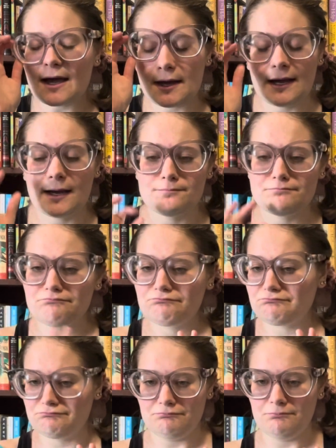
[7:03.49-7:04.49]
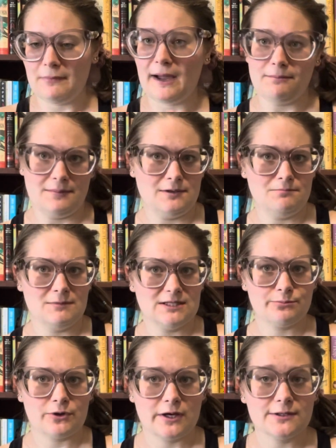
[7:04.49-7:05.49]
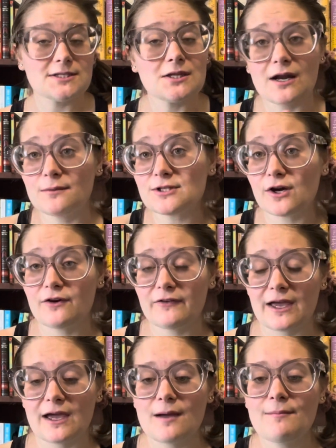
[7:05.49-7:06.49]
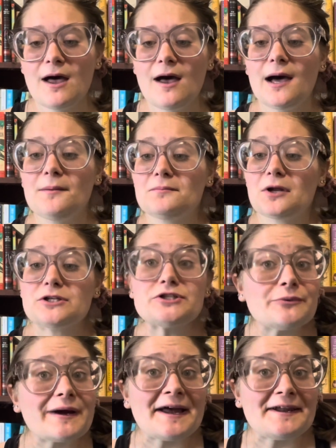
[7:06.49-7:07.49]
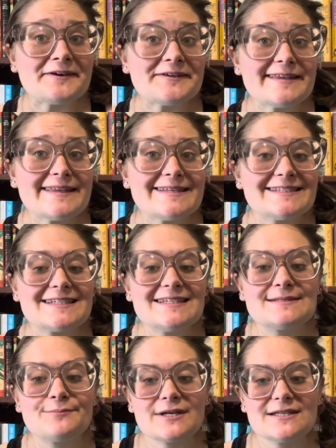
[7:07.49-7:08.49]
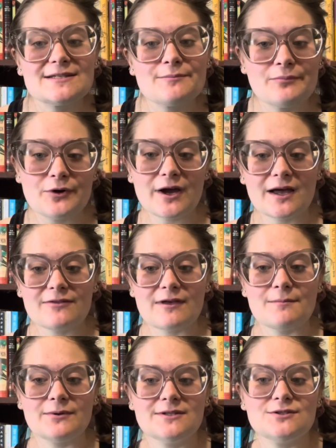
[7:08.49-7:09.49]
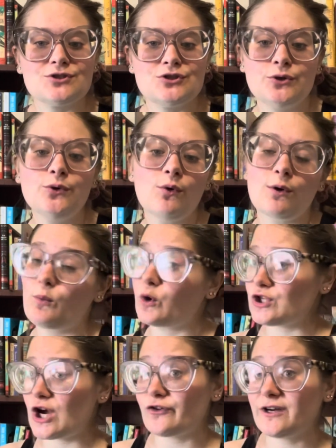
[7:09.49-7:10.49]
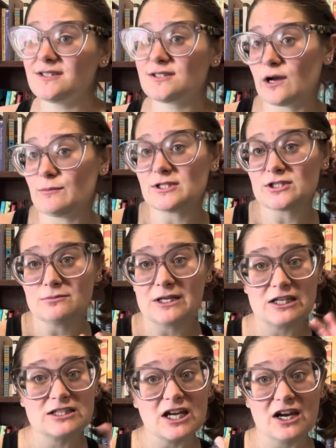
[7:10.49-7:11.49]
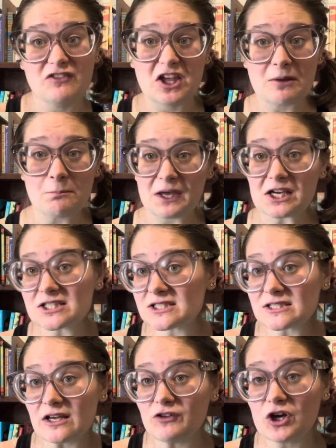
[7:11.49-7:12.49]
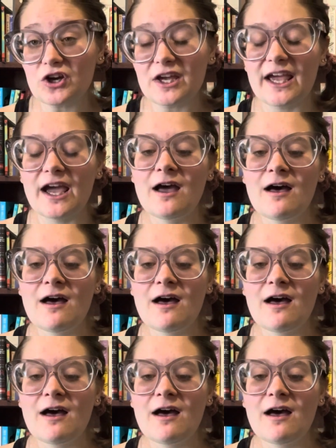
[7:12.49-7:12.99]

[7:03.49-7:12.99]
I might be mispronouncing that. I'm sorry if I am. I'm not sure what kind of cookie this is, but it's a book that blends 2 or more genres, so I'm assuming it's kind of like a mix of a cookie.